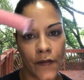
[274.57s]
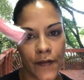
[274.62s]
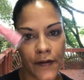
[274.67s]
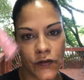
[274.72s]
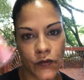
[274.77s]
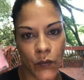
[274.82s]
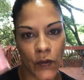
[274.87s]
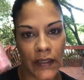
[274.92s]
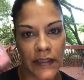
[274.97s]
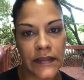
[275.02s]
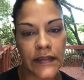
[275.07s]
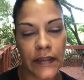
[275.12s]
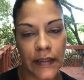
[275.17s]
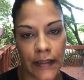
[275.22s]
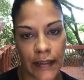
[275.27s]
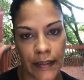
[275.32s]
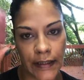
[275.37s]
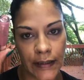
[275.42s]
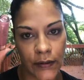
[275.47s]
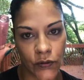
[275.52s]
of this one is
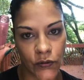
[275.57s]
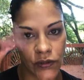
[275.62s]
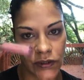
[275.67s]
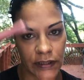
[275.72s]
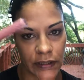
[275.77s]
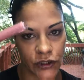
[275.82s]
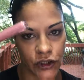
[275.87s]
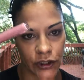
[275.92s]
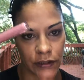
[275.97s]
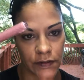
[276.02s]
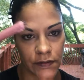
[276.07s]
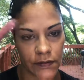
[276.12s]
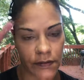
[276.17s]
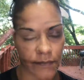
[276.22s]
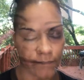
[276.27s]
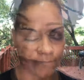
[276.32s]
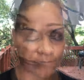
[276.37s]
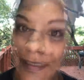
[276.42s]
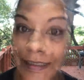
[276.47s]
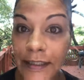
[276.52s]
Little Stitches.
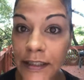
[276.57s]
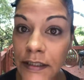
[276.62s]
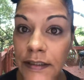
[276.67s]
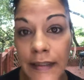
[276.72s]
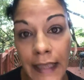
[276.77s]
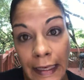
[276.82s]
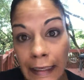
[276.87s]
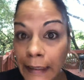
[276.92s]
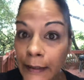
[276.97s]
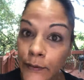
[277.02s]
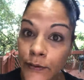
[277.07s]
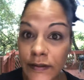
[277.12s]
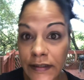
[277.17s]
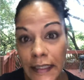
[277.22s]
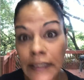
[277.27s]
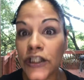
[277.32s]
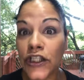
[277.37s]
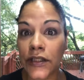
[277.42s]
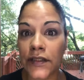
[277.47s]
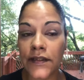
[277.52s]
Little snitches get little
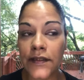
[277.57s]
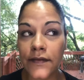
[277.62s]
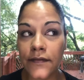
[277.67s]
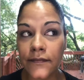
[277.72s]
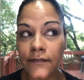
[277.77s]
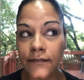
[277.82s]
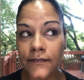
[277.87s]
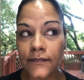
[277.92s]
stitches.